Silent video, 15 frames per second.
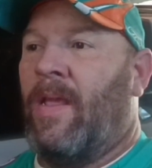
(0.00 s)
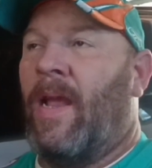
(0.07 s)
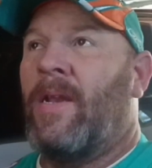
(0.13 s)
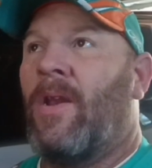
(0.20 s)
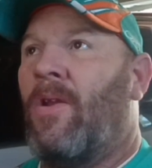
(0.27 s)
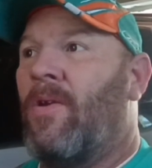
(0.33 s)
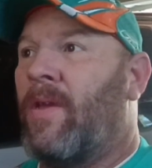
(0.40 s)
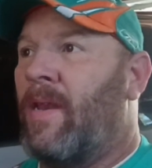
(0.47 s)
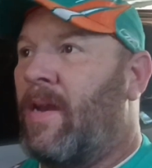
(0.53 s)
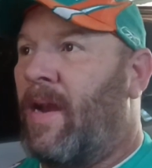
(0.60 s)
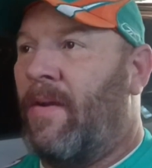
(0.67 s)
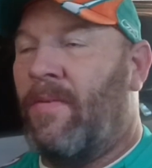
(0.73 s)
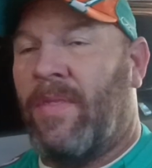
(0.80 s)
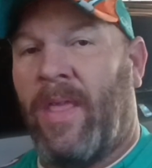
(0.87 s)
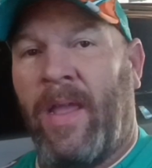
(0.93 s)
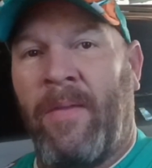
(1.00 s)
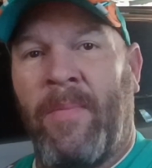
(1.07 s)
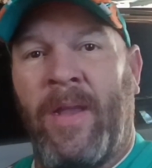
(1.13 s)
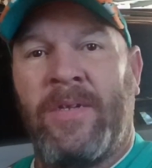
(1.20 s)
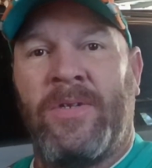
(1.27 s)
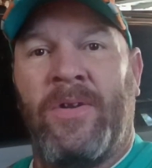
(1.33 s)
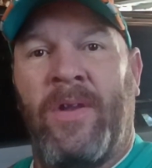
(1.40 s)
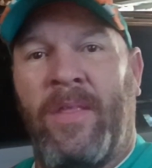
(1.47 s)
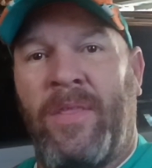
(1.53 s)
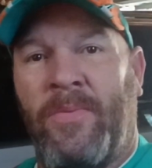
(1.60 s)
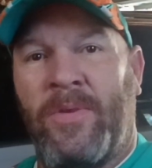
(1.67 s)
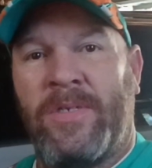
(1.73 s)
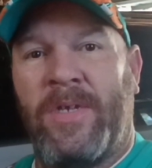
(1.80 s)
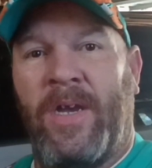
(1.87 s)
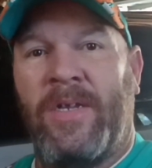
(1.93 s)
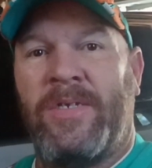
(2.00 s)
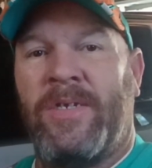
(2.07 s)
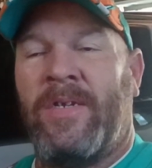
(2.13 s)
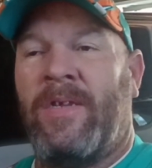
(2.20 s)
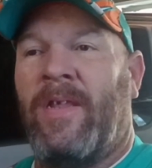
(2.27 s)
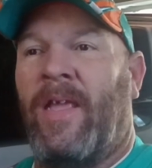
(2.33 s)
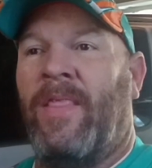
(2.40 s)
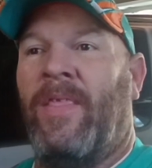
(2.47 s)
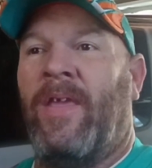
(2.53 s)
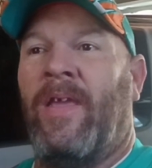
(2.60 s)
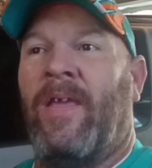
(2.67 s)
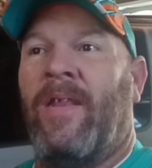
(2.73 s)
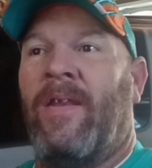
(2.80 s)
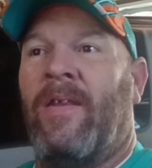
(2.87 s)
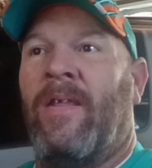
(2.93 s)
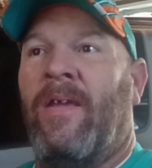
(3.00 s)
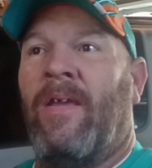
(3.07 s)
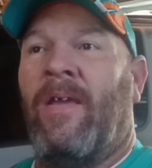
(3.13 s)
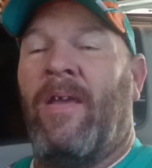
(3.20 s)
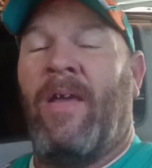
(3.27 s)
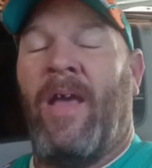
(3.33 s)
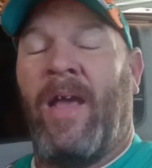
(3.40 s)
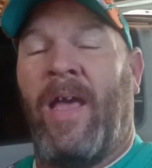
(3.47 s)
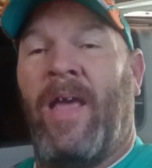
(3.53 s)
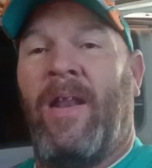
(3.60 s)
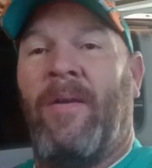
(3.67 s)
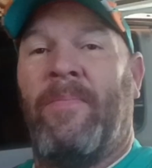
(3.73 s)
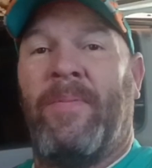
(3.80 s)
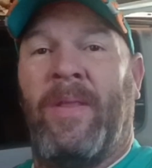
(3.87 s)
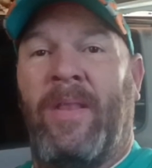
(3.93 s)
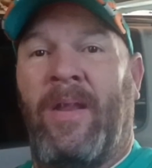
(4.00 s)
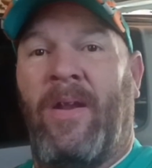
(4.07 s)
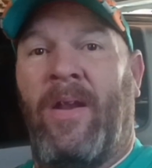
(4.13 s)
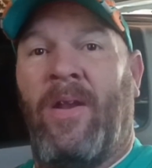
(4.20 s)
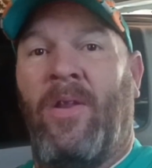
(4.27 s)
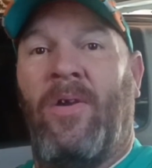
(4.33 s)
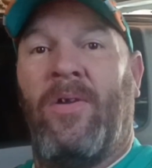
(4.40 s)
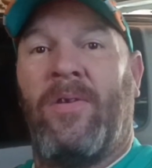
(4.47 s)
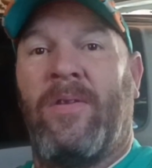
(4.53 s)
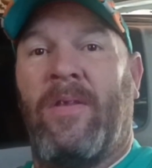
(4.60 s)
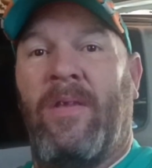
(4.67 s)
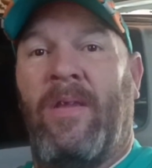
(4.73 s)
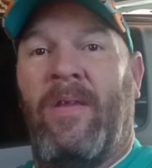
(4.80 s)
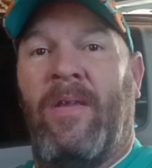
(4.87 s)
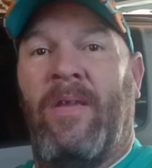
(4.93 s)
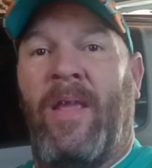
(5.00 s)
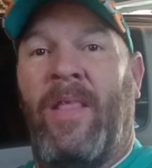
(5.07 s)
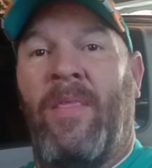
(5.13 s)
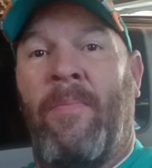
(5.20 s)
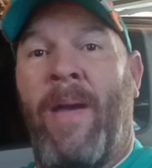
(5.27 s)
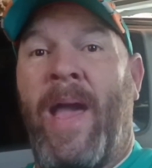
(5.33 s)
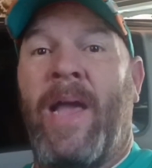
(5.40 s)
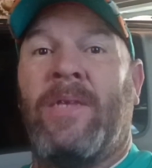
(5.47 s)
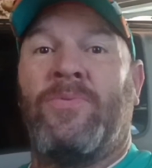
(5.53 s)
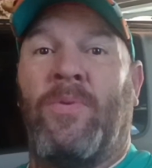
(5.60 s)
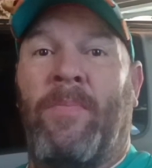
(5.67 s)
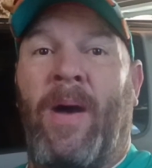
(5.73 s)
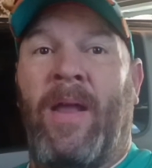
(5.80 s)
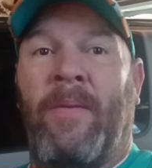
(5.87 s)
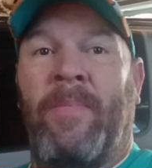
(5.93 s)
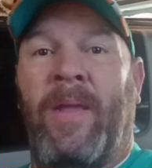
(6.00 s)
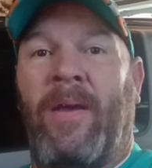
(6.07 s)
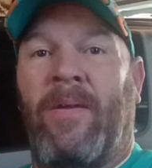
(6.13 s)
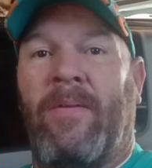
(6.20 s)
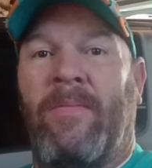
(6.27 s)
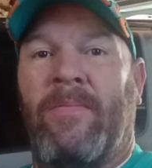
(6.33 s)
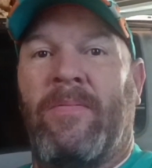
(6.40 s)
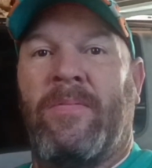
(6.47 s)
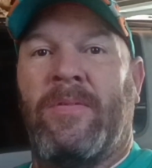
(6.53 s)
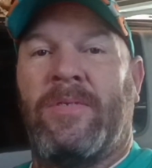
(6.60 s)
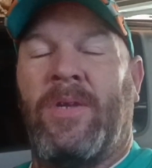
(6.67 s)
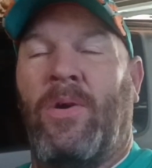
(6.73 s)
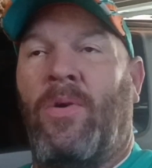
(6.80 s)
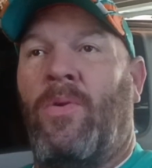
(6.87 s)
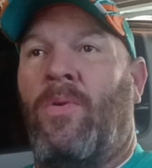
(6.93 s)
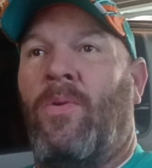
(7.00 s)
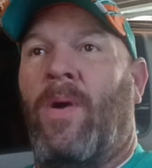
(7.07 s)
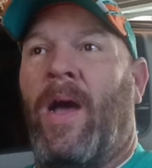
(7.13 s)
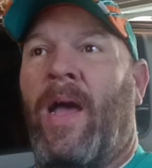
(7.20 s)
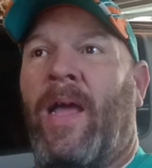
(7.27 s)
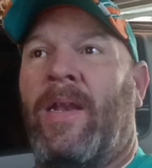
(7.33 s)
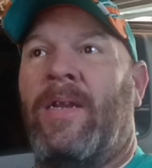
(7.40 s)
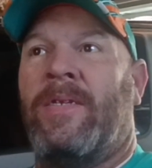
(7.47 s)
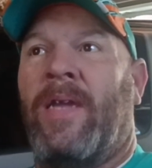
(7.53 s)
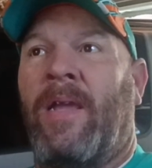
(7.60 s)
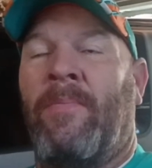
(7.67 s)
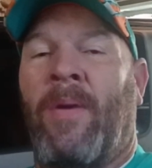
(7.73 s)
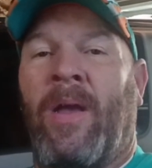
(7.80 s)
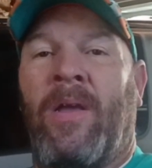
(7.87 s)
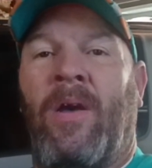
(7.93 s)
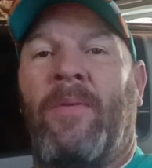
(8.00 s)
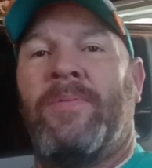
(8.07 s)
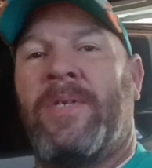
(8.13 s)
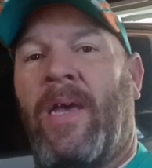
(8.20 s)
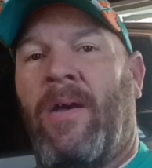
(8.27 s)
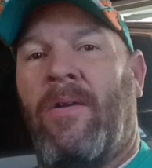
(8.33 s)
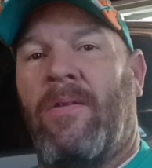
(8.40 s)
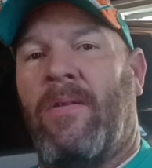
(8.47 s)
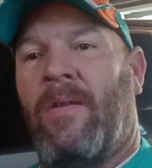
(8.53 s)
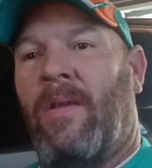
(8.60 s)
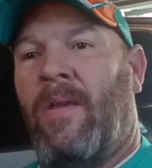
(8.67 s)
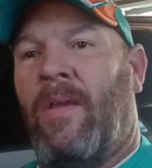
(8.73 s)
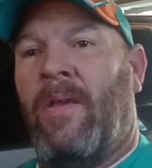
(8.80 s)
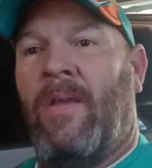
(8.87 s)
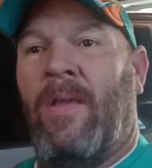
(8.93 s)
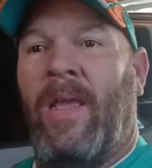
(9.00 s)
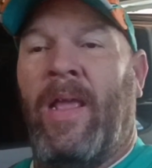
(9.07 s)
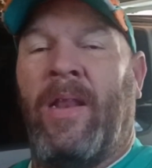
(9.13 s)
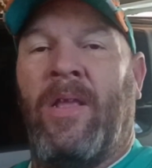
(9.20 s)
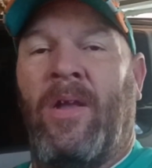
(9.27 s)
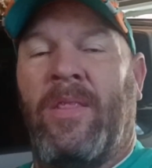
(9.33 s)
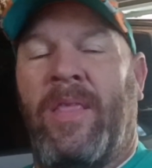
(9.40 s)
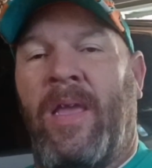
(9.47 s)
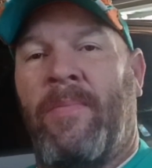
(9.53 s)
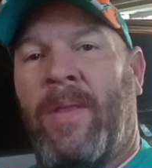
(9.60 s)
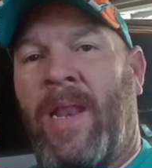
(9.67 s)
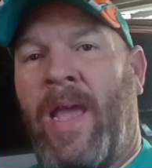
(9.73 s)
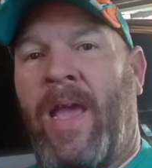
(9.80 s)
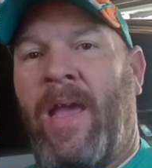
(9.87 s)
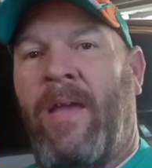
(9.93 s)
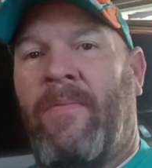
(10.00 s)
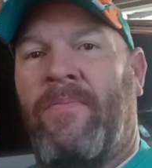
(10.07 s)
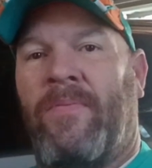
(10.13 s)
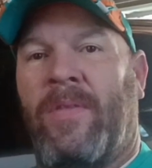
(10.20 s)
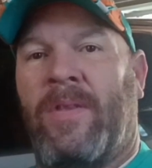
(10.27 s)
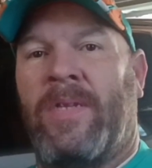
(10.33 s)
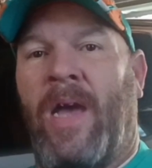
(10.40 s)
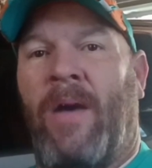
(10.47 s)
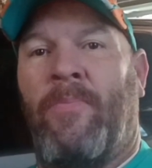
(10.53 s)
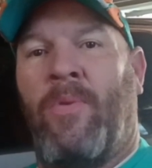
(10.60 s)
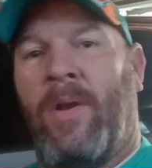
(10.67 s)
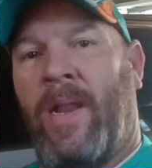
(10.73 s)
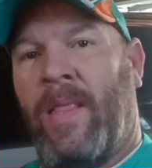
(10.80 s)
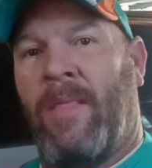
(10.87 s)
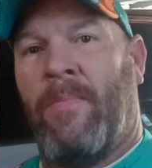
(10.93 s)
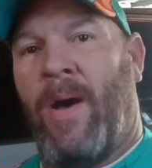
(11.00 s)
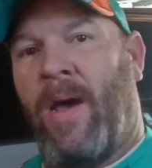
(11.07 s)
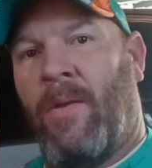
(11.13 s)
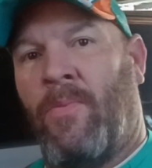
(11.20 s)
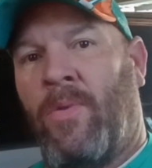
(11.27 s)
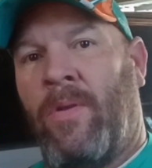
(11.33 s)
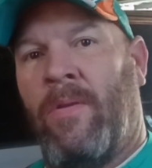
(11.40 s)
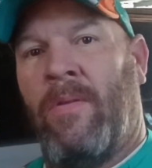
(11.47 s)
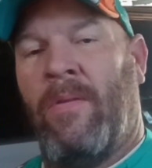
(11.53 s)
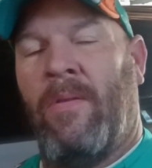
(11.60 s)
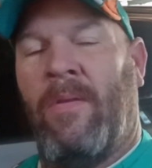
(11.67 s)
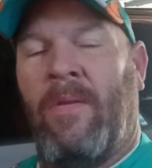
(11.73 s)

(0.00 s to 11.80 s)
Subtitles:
Got to looking at everything, make sure nothing was touching, and then I got up in there and looked, and the bags were bottomed out. So I had to take my cups out and cut them in half, the top one and the bottom one.